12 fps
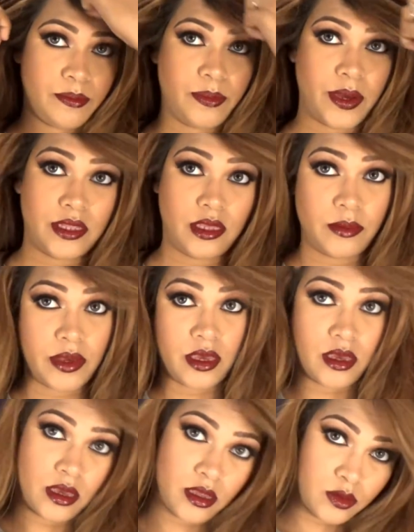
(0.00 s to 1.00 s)
parting my
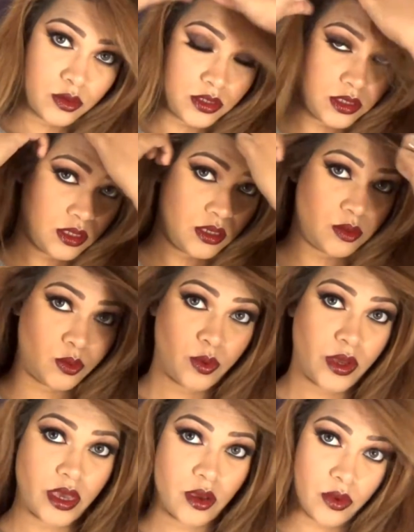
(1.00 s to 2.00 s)
hair to see
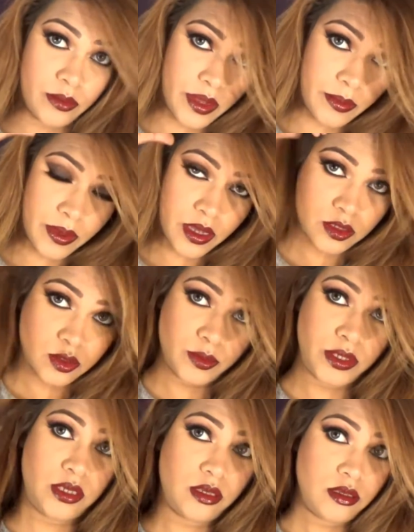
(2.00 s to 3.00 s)
where I want my part to
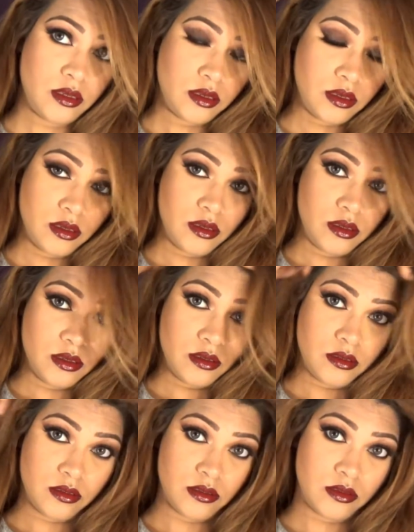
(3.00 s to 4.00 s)
be.
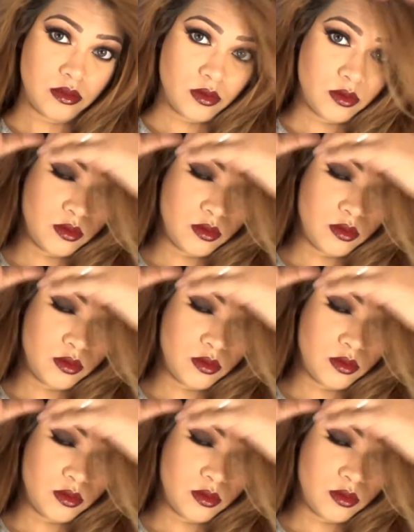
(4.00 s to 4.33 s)
So